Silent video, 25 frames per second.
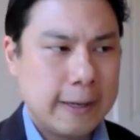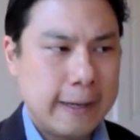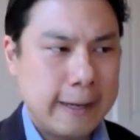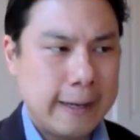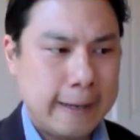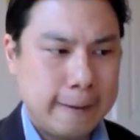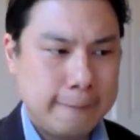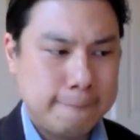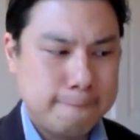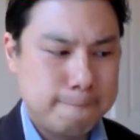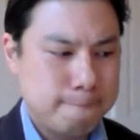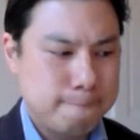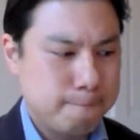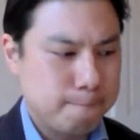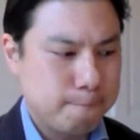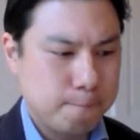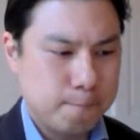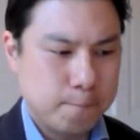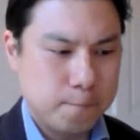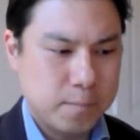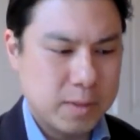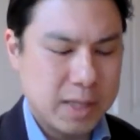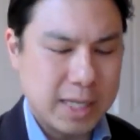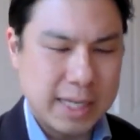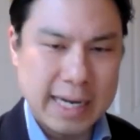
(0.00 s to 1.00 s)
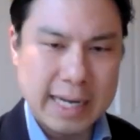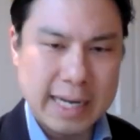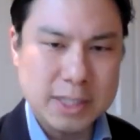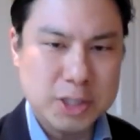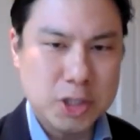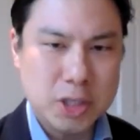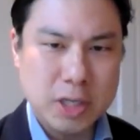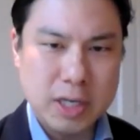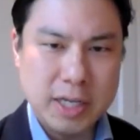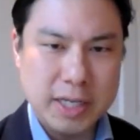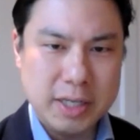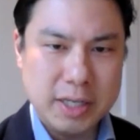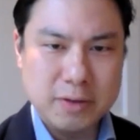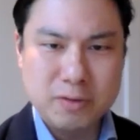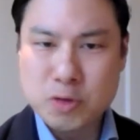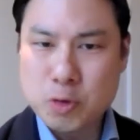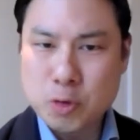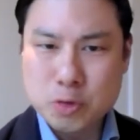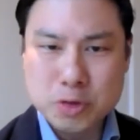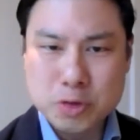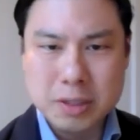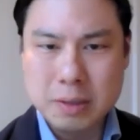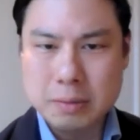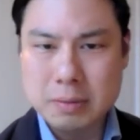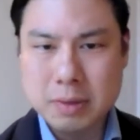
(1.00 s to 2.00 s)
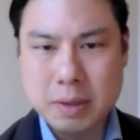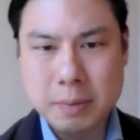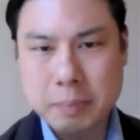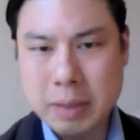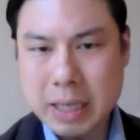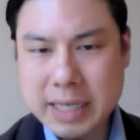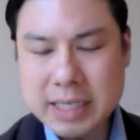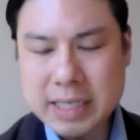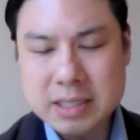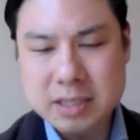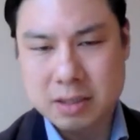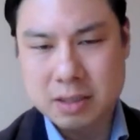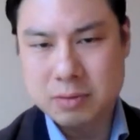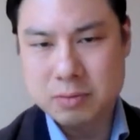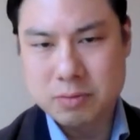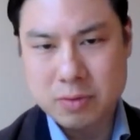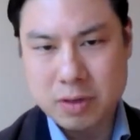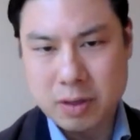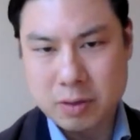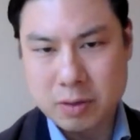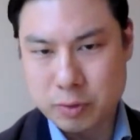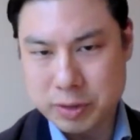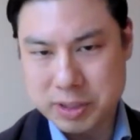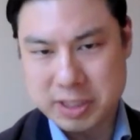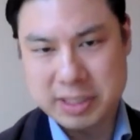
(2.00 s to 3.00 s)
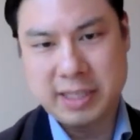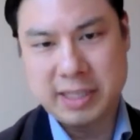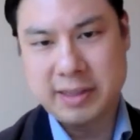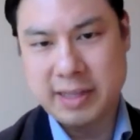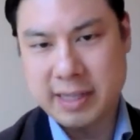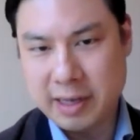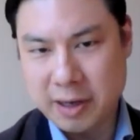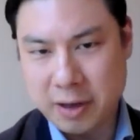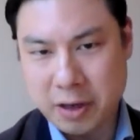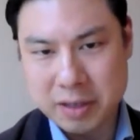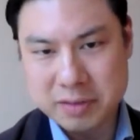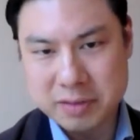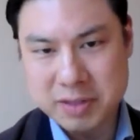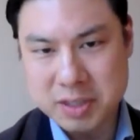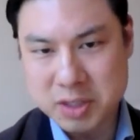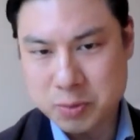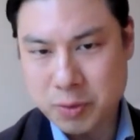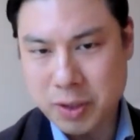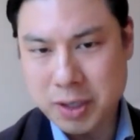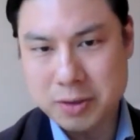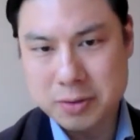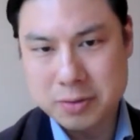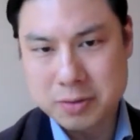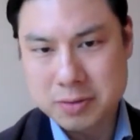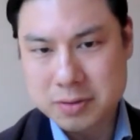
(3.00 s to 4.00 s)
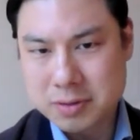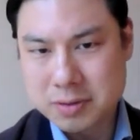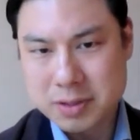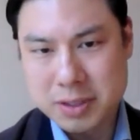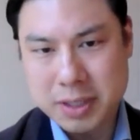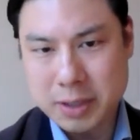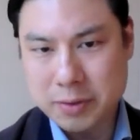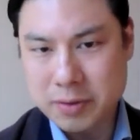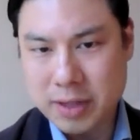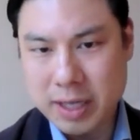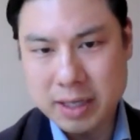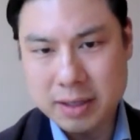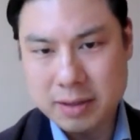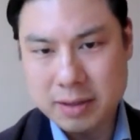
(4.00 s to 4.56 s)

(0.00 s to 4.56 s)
that actually, of course, the police are risking their lives as well. You know,